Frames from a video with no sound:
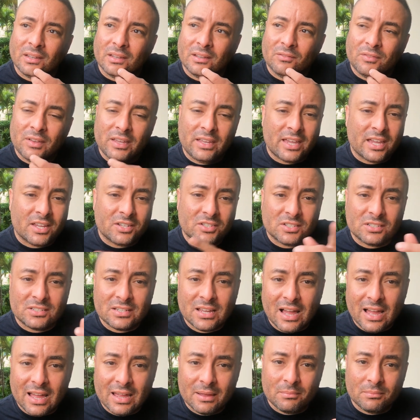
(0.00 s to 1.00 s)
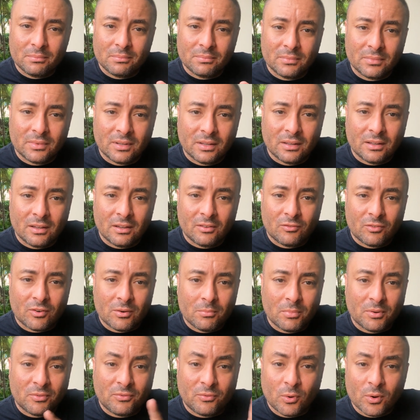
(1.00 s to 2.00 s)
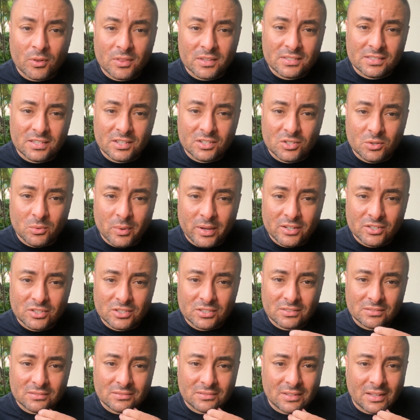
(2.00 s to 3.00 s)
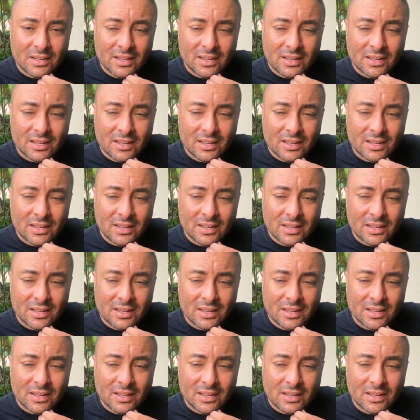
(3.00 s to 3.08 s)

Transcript: vacation time from before the situation,